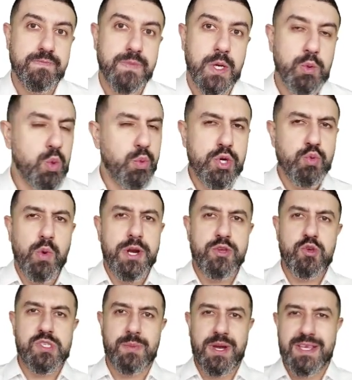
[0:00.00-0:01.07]
We wouldn't want to use
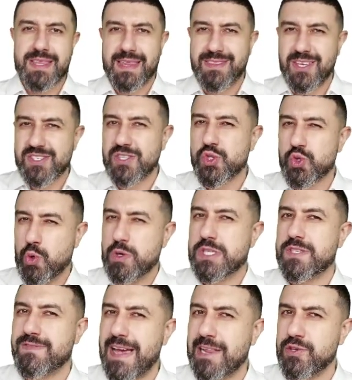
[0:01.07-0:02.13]
the money that doesn't store its
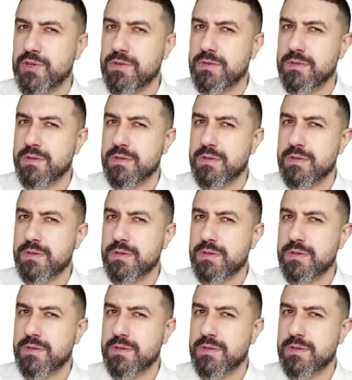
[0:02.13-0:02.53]
value